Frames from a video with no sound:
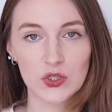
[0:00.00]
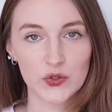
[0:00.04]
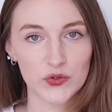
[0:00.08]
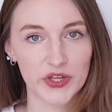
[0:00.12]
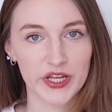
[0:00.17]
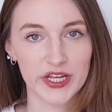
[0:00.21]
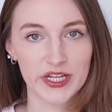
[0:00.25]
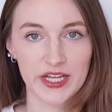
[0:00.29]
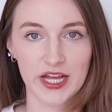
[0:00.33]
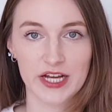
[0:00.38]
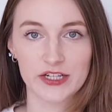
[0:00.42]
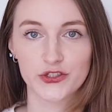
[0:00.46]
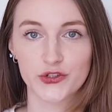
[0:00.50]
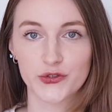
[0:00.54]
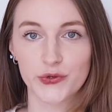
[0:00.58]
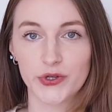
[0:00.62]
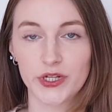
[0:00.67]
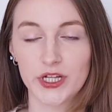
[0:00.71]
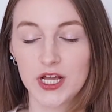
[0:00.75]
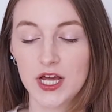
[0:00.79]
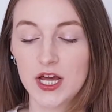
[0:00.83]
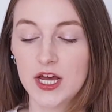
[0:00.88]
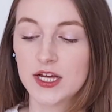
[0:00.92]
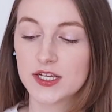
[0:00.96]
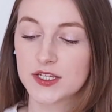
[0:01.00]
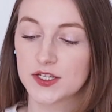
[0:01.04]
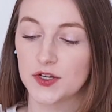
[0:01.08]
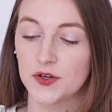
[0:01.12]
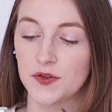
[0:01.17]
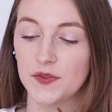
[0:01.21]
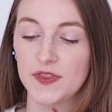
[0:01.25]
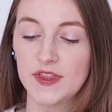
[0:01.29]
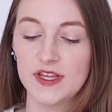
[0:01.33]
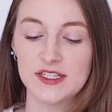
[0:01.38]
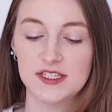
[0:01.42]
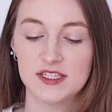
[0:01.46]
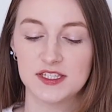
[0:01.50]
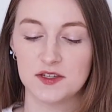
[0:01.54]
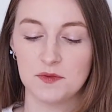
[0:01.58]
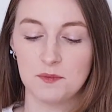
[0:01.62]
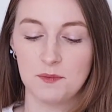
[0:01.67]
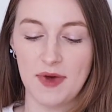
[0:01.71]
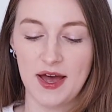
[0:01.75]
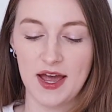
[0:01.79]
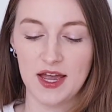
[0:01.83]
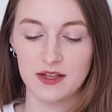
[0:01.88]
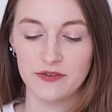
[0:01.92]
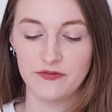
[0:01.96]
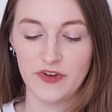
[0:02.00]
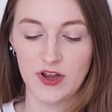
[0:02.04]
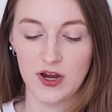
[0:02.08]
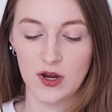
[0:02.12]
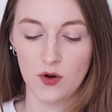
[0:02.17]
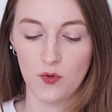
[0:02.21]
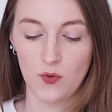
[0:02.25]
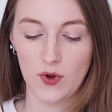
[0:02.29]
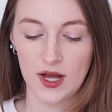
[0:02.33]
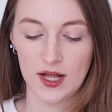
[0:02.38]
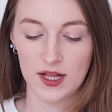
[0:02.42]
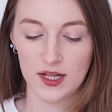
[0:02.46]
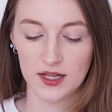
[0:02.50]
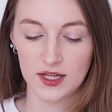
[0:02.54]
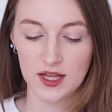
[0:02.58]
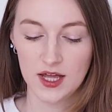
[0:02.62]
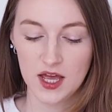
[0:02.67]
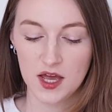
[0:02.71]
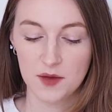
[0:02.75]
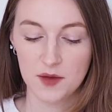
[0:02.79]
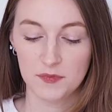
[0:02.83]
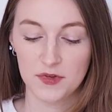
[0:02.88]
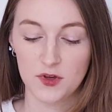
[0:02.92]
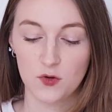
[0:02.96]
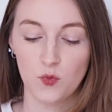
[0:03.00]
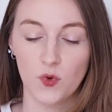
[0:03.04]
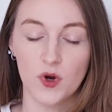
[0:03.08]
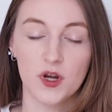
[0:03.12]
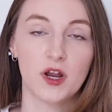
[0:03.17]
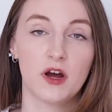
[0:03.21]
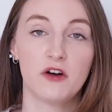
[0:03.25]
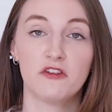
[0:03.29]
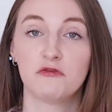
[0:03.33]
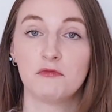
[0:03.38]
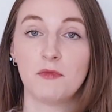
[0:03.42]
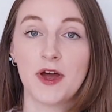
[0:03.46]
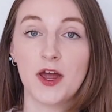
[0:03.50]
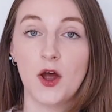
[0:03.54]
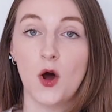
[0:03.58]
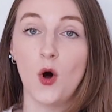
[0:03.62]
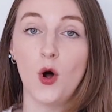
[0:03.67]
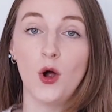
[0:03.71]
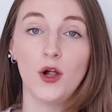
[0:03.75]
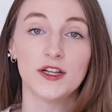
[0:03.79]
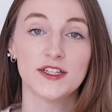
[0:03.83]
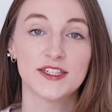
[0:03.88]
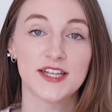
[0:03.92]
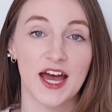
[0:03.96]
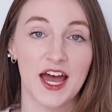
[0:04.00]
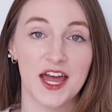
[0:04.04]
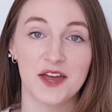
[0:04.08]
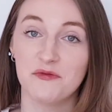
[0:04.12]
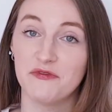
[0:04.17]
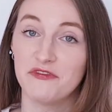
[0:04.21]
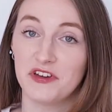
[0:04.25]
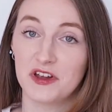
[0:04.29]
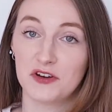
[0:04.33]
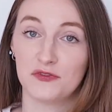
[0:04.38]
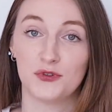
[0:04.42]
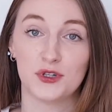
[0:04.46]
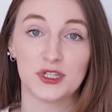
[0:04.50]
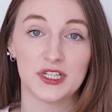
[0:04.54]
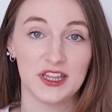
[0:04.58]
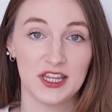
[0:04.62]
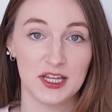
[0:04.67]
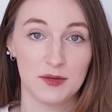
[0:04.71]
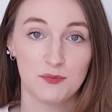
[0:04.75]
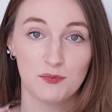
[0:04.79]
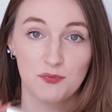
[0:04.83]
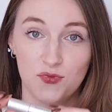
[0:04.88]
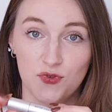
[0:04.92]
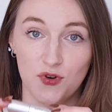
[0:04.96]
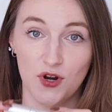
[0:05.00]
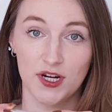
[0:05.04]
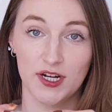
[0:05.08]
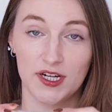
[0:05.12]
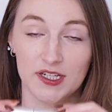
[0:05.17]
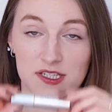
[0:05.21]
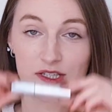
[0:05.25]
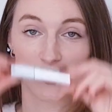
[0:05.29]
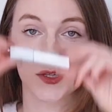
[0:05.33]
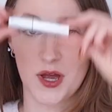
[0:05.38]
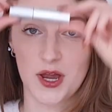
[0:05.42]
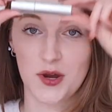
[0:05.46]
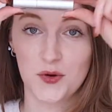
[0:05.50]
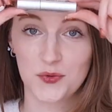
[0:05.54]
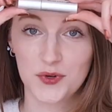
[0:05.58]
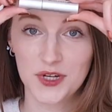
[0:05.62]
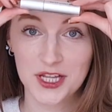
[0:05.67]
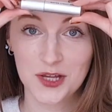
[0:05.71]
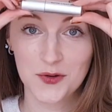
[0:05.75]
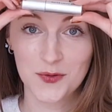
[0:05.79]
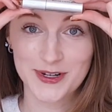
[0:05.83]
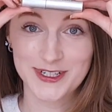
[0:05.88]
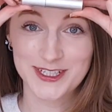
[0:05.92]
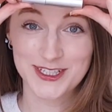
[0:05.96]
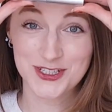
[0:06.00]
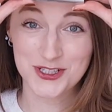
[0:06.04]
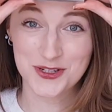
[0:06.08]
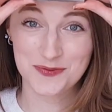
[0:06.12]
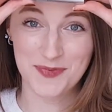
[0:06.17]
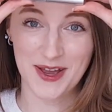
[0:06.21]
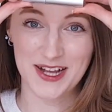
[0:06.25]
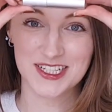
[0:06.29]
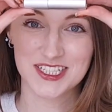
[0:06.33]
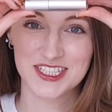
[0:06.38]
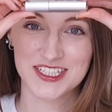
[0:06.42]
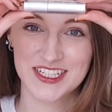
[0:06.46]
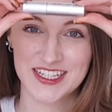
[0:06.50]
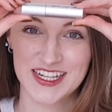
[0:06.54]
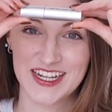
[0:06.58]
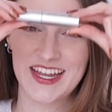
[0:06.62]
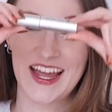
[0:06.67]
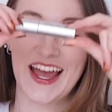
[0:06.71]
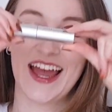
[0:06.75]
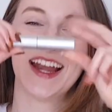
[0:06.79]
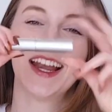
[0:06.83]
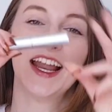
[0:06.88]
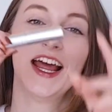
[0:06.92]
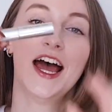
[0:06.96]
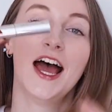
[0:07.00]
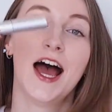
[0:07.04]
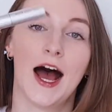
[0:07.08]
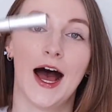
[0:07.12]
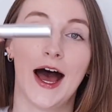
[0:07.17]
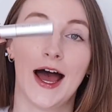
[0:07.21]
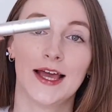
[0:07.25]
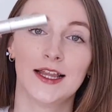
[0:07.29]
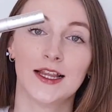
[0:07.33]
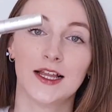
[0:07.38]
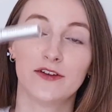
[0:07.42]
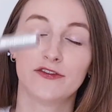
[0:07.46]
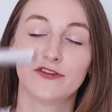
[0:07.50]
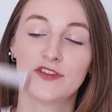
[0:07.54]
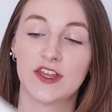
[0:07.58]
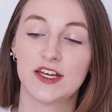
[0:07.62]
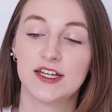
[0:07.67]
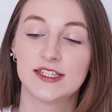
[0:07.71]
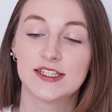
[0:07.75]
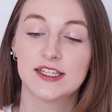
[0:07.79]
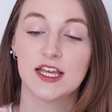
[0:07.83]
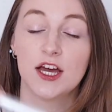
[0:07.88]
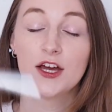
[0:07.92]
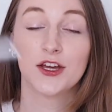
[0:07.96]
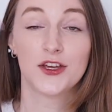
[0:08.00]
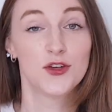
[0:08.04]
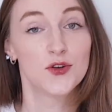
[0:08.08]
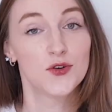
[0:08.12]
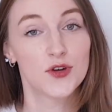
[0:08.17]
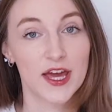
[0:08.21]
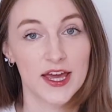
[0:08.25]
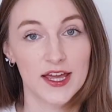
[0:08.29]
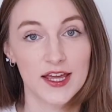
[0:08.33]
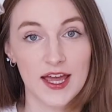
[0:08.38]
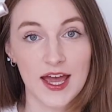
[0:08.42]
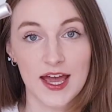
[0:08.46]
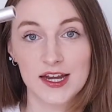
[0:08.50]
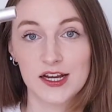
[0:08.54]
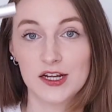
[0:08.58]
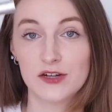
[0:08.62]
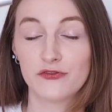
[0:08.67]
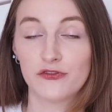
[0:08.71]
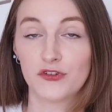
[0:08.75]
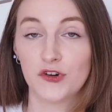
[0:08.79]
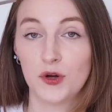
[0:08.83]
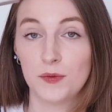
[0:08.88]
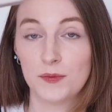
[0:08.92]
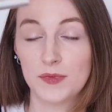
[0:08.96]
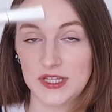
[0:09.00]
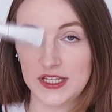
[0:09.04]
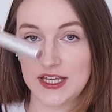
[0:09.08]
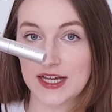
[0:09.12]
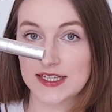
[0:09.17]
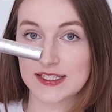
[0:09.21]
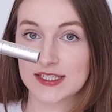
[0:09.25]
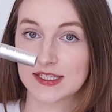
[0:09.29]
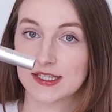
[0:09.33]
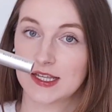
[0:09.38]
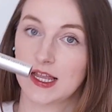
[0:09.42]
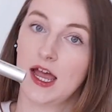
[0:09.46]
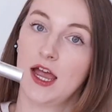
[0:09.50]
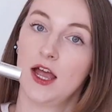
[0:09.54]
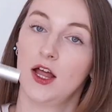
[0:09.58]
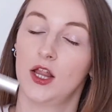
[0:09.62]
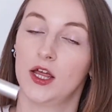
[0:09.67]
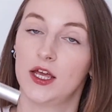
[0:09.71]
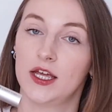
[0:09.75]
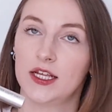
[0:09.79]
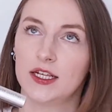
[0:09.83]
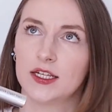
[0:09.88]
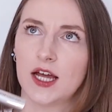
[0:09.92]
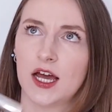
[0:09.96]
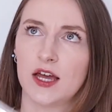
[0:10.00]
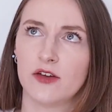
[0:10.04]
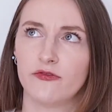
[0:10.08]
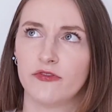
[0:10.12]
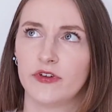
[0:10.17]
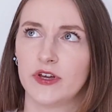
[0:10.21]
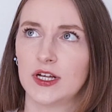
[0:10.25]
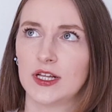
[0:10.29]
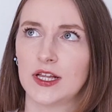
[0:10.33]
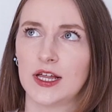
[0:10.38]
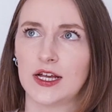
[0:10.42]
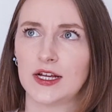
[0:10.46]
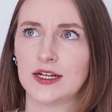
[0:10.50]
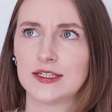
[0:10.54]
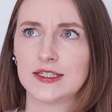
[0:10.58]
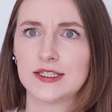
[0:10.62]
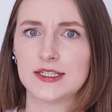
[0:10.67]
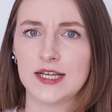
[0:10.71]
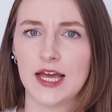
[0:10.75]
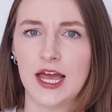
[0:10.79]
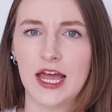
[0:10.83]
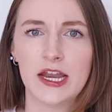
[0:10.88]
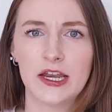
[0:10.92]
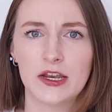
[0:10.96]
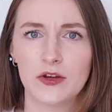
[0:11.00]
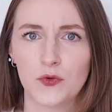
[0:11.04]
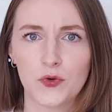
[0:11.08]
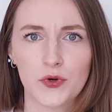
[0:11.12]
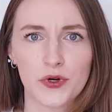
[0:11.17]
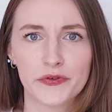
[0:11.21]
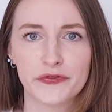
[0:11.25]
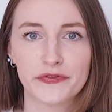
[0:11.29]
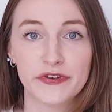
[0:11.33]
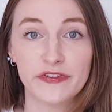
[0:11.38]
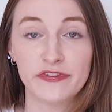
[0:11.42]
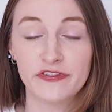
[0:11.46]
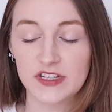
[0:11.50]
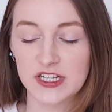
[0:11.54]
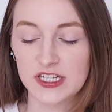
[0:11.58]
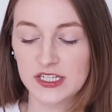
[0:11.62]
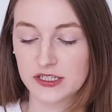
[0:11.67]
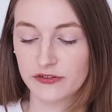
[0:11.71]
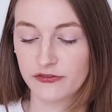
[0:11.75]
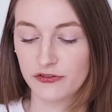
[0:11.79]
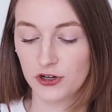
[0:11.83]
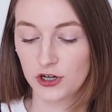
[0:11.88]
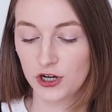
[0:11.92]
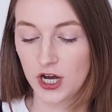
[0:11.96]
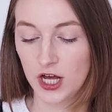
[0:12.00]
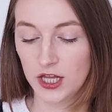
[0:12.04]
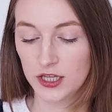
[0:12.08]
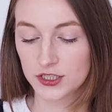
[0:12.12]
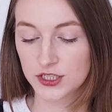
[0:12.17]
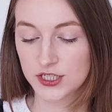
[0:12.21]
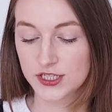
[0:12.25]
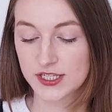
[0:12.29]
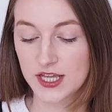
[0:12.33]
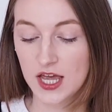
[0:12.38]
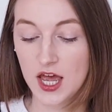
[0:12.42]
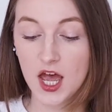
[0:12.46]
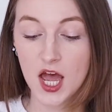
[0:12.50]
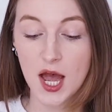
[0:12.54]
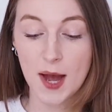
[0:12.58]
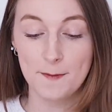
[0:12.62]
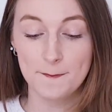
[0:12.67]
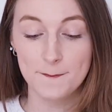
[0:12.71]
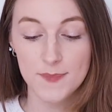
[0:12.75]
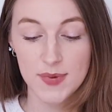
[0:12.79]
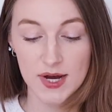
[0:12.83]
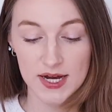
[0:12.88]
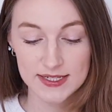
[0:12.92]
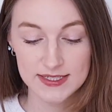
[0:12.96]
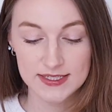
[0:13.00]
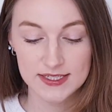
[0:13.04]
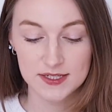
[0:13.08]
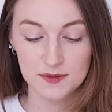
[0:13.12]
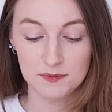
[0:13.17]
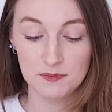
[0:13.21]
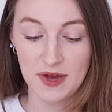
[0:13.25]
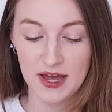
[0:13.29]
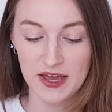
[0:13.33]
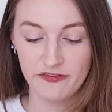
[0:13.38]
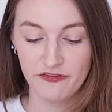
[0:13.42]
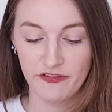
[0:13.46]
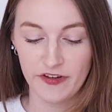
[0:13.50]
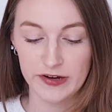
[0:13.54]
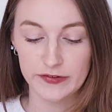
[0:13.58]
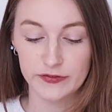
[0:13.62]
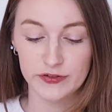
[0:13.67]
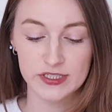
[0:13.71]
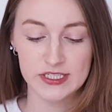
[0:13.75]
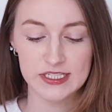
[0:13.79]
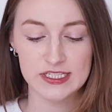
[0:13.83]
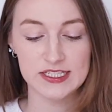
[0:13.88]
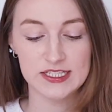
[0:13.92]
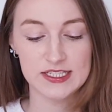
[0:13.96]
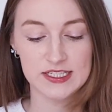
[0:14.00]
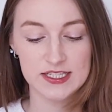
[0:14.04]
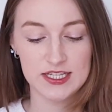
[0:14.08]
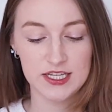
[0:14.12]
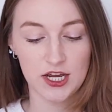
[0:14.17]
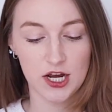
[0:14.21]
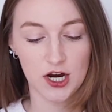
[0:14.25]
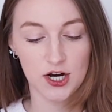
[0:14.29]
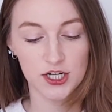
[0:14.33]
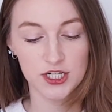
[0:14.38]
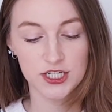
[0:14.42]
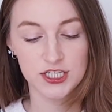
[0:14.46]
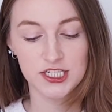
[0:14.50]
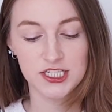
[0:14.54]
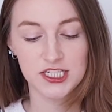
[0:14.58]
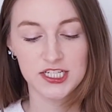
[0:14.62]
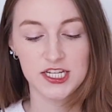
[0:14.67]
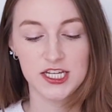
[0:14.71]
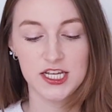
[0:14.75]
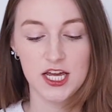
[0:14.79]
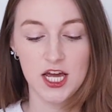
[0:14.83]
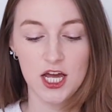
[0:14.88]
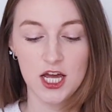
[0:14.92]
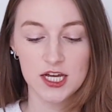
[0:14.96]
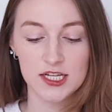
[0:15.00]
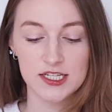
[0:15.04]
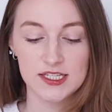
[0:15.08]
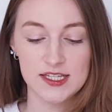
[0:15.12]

looking natural. So this might very well be one of my all-time favorite lip products. I really wanted to mention it again. I love this. You can get it from YesStyle in I think like 10 or 15 different colors, but my favorite is the RD03